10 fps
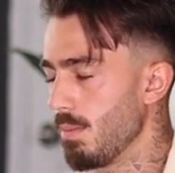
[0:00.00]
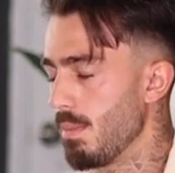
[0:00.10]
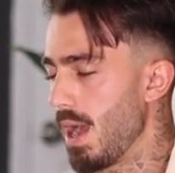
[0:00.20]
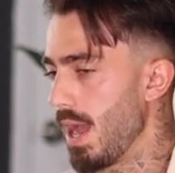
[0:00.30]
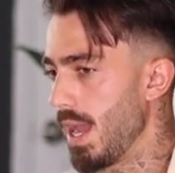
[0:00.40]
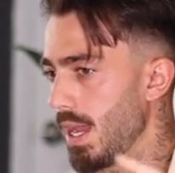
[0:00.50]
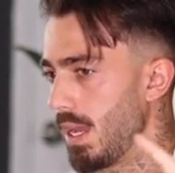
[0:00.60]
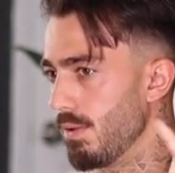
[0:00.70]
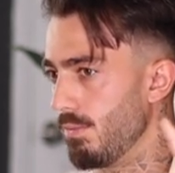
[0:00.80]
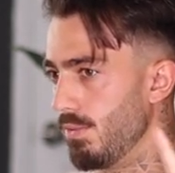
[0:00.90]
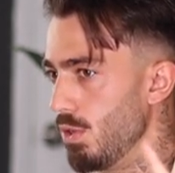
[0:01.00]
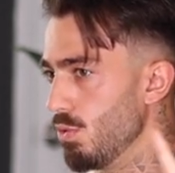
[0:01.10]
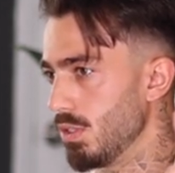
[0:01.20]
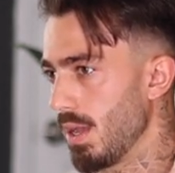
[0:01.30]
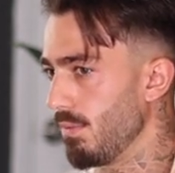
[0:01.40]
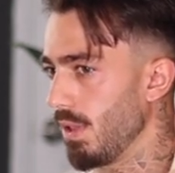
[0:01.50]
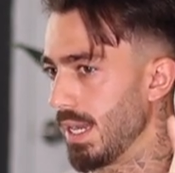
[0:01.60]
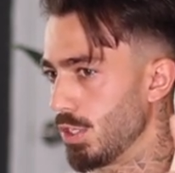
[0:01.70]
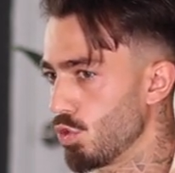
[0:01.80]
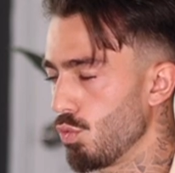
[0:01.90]
my views have
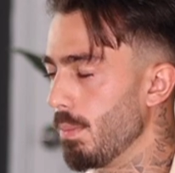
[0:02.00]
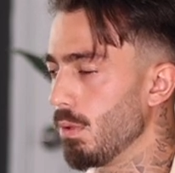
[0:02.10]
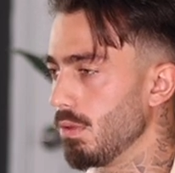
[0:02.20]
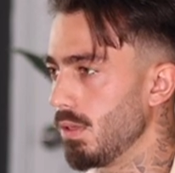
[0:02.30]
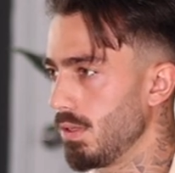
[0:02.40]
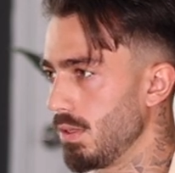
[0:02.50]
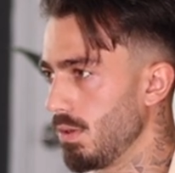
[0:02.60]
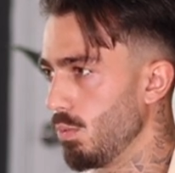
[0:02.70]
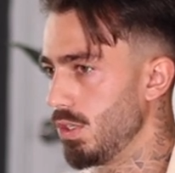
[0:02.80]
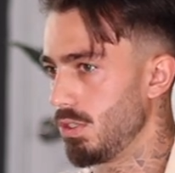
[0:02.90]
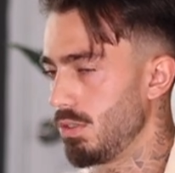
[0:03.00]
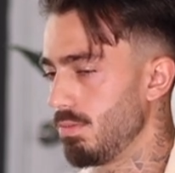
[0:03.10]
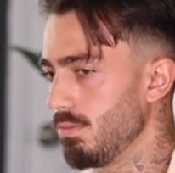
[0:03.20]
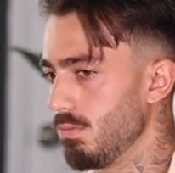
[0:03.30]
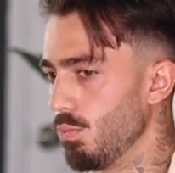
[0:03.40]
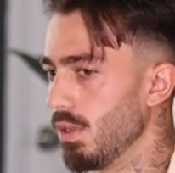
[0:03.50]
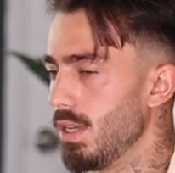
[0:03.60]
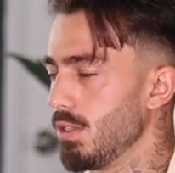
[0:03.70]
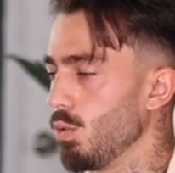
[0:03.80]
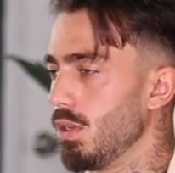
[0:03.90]
like tripled, which
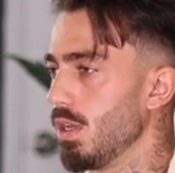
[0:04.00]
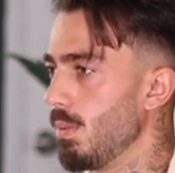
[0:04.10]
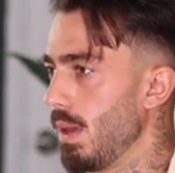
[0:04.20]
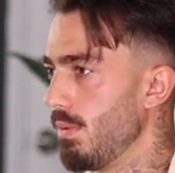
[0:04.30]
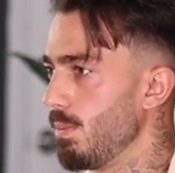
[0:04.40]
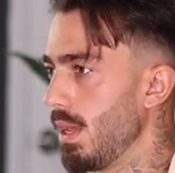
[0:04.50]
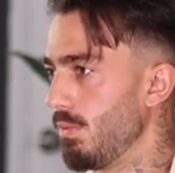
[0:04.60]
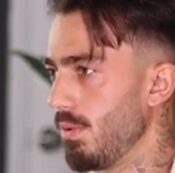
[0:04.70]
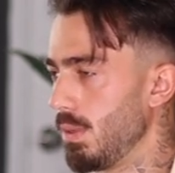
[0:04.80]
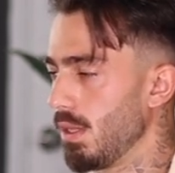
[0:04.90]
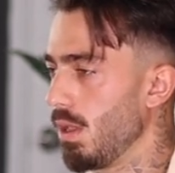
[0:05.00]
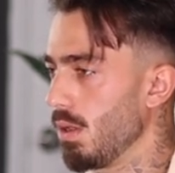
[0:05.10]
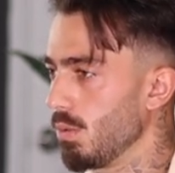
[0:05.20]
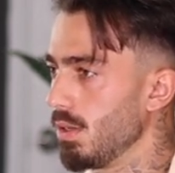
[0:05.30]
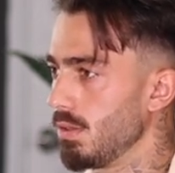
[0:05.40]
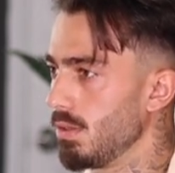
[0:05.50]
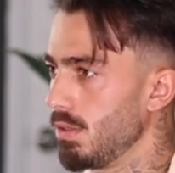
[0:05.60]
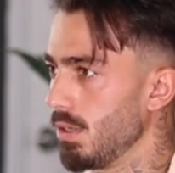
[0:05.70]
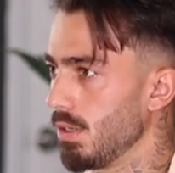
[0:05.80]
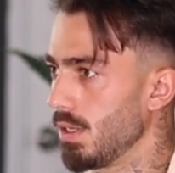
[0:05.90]
really is only going to benefit me in the long run
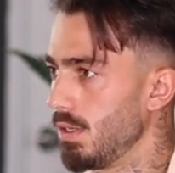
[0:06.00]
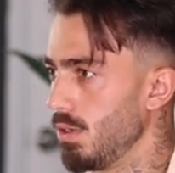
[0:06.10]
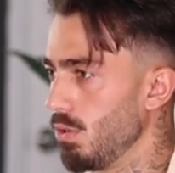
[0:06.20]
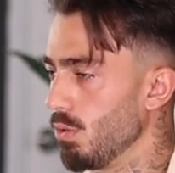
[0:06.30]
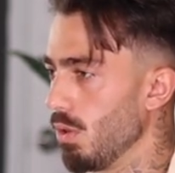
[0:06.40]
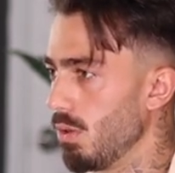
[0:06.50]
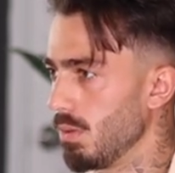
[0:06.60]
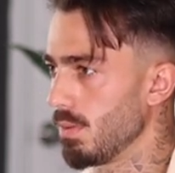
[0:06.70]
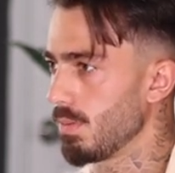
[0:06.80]
to continue to grow.